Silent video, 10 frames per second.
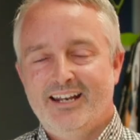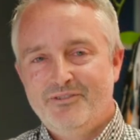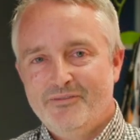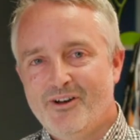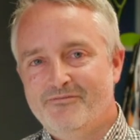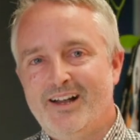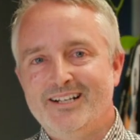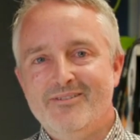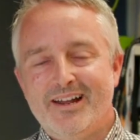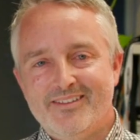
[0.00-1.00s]
And if you've got
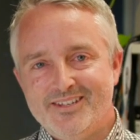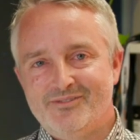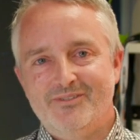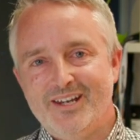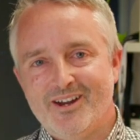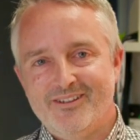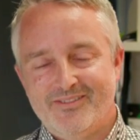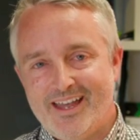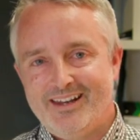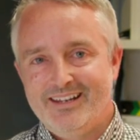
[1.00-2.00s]
value out of this video,
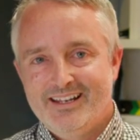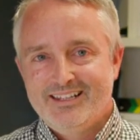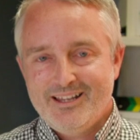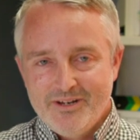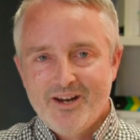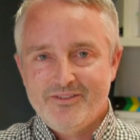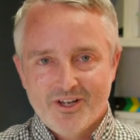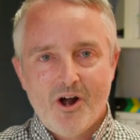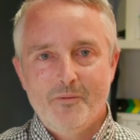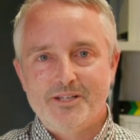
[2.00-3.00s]
then let me know in the
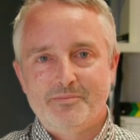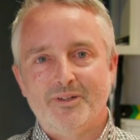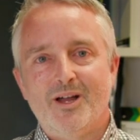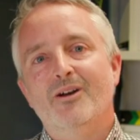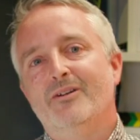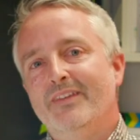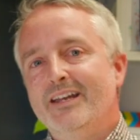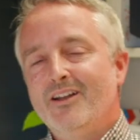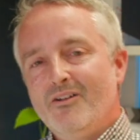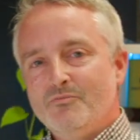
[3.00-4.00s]
comments below, and then
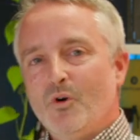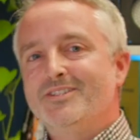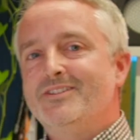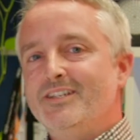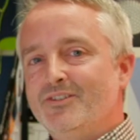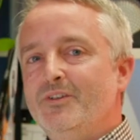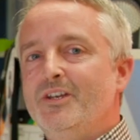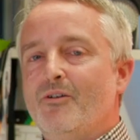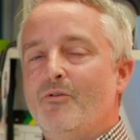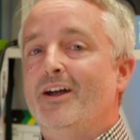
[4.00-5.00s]
go and watch this
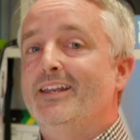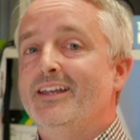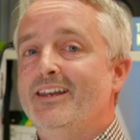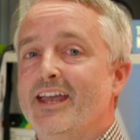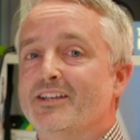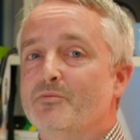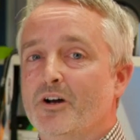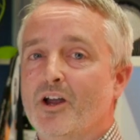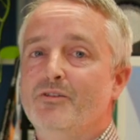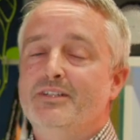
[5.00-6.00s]
video right here next, where
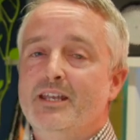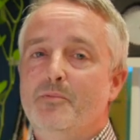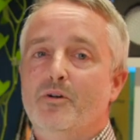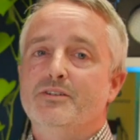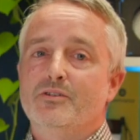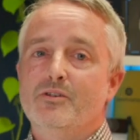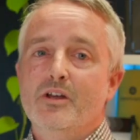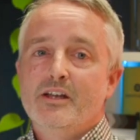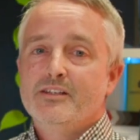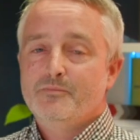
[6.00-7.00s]
I go deeper into
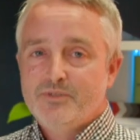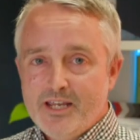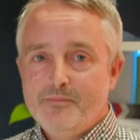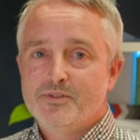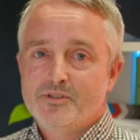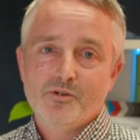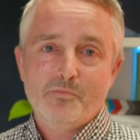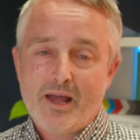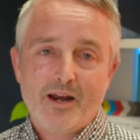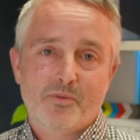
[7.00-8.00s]
some tips to
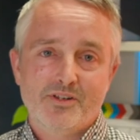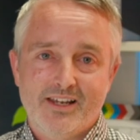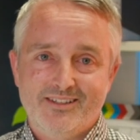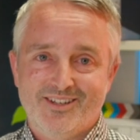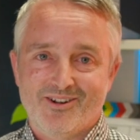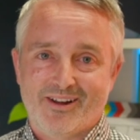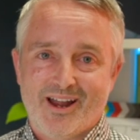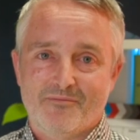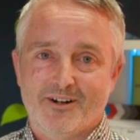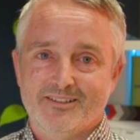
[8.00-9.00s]
better presenting on
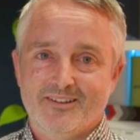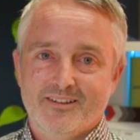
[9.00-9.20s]
camera.